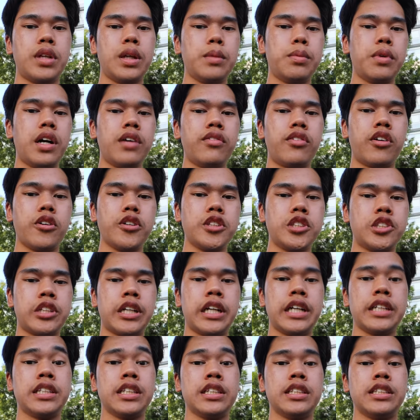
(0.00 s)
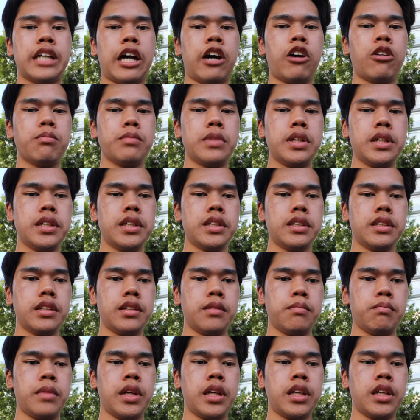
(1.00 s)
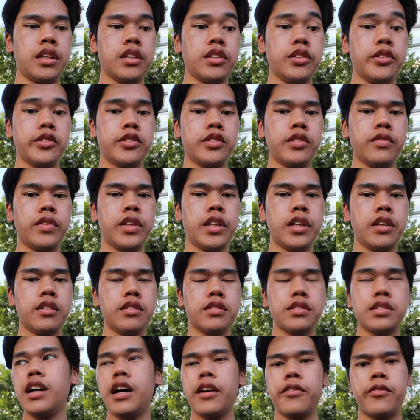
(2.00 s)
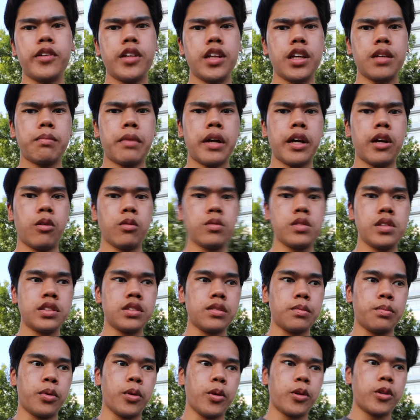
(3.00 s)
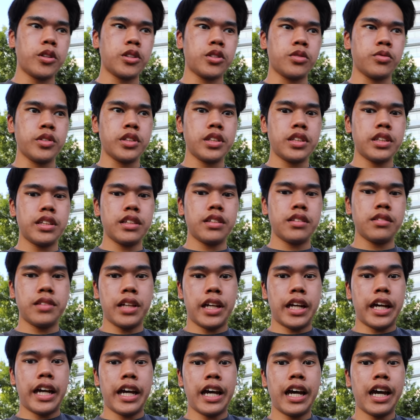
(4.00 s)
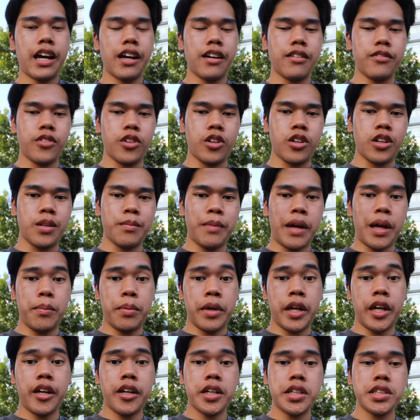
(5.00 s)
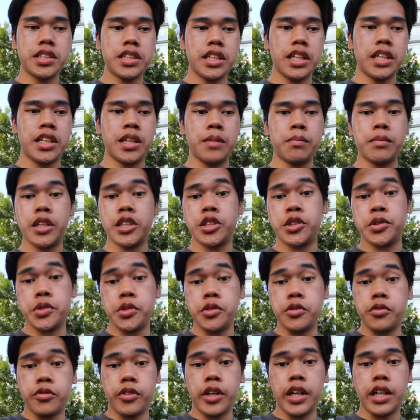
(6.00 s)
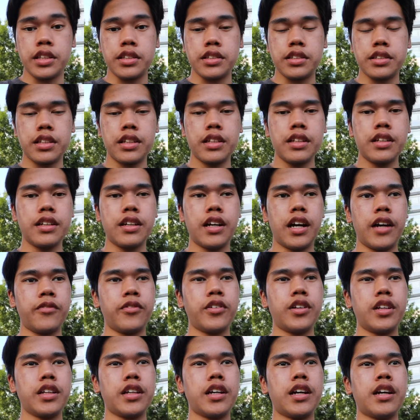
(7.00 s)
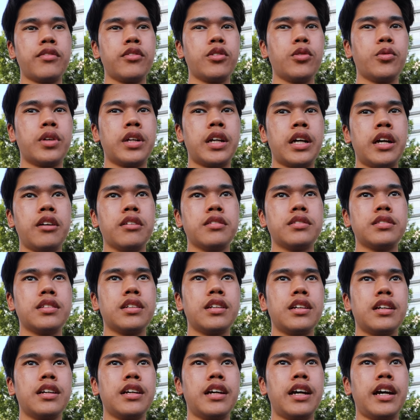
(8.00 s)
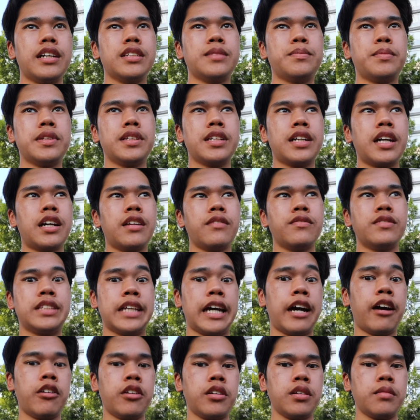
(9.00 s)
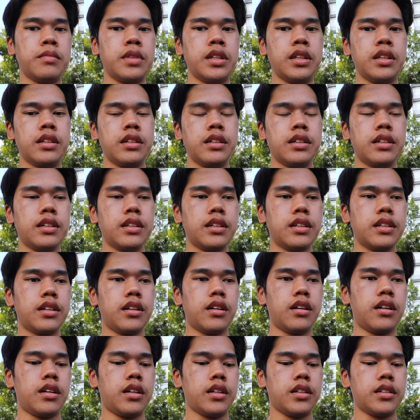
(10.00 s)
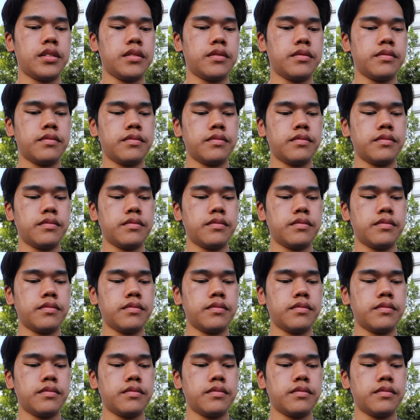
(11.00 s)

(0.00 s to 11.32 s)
People have always tried to doubt me in making YouTube videos. I feel like my only supporters really that I have are my parents and then my true friends. I feel like everyone else has been kind of doubting me on